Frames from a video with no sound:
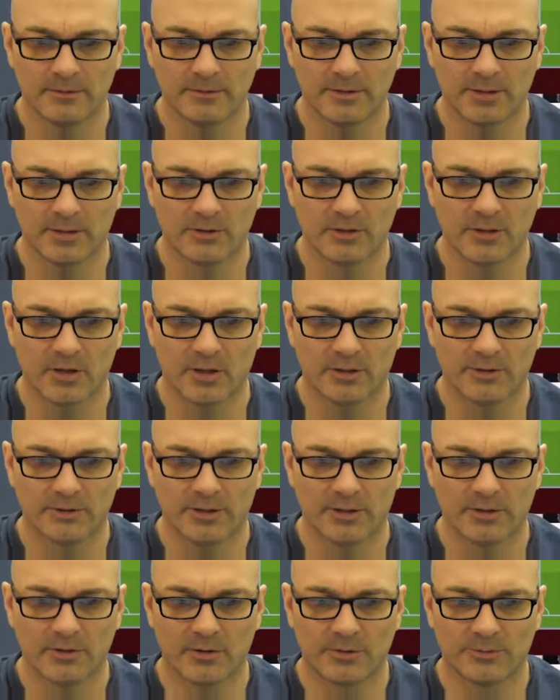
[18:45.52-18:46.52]

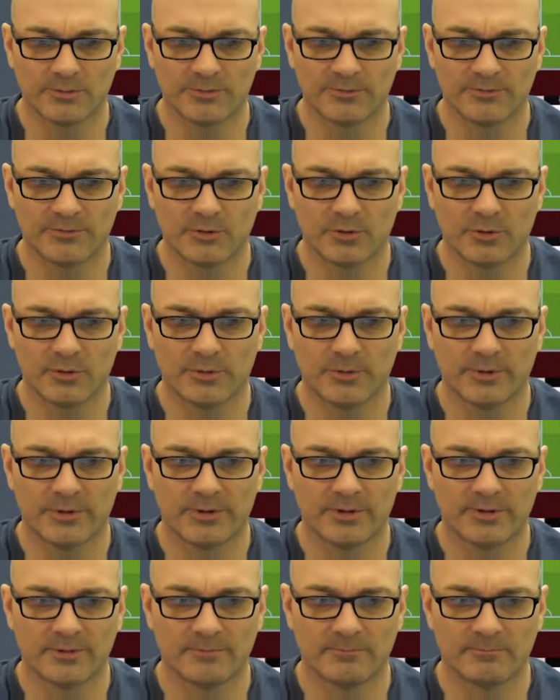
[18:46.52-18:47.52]
Delgado comes forward,
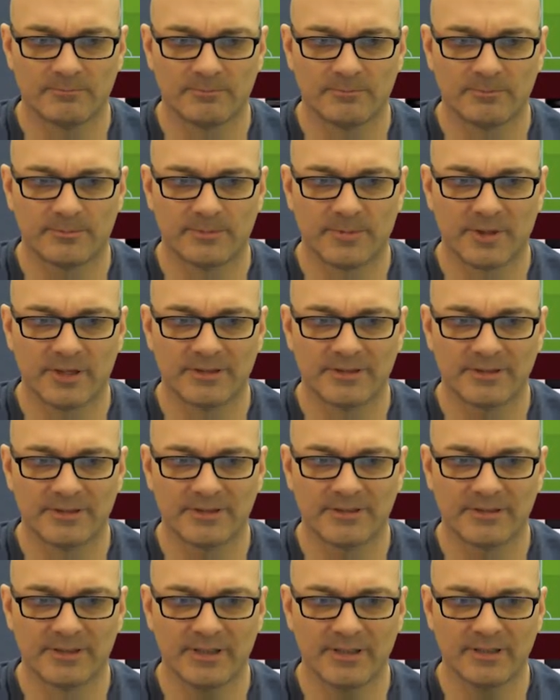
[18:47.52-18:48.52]

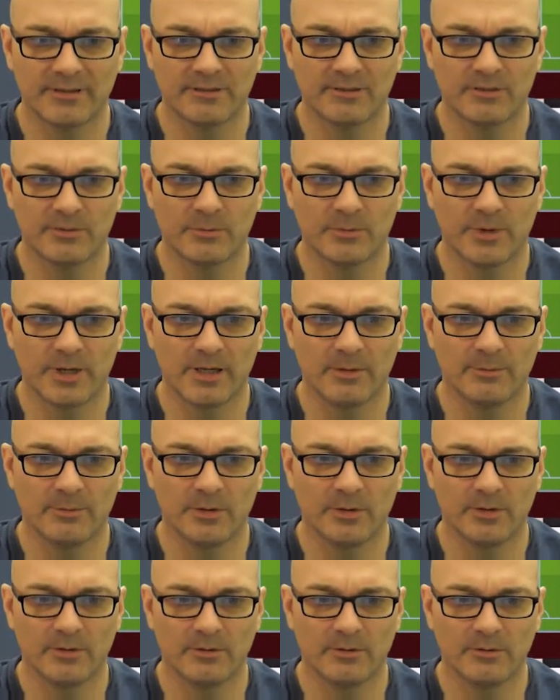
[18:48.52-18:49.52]
passes it to
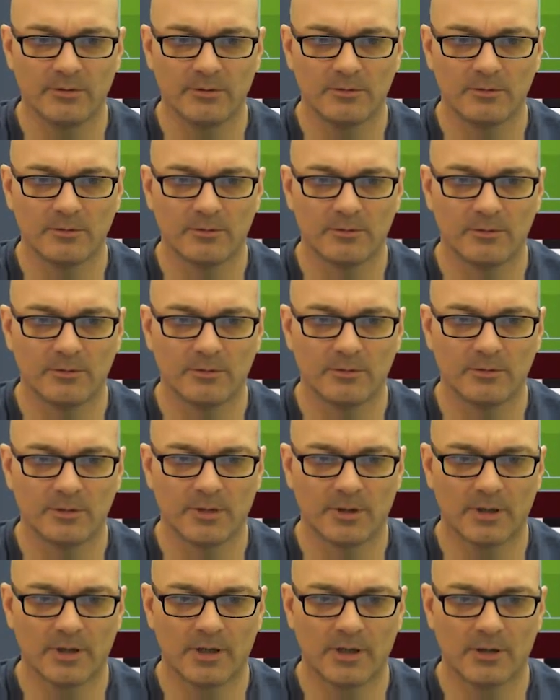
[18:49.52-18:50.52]
Wayman.
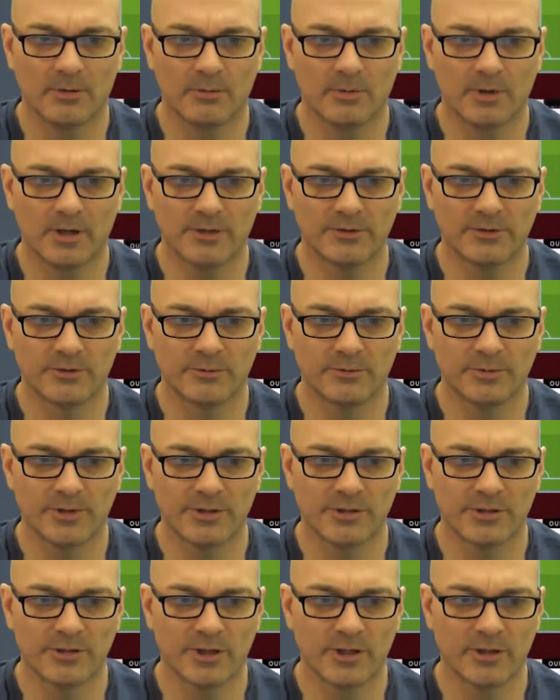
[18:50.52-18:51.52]
Out wide to
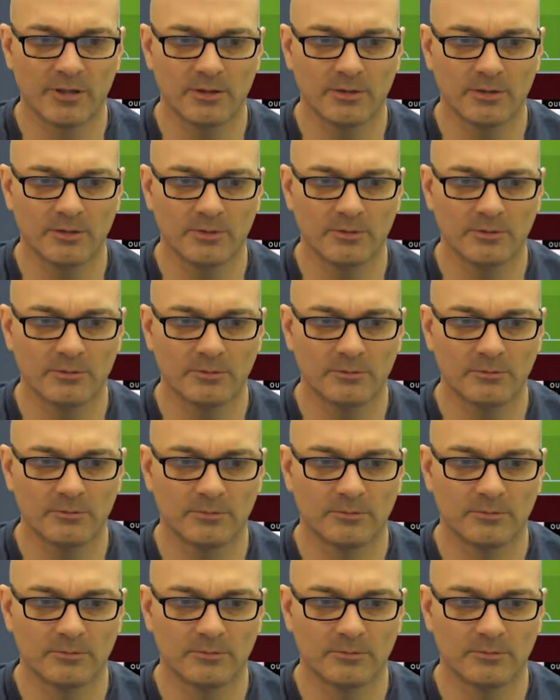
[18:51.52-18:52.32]
Richie. Oh.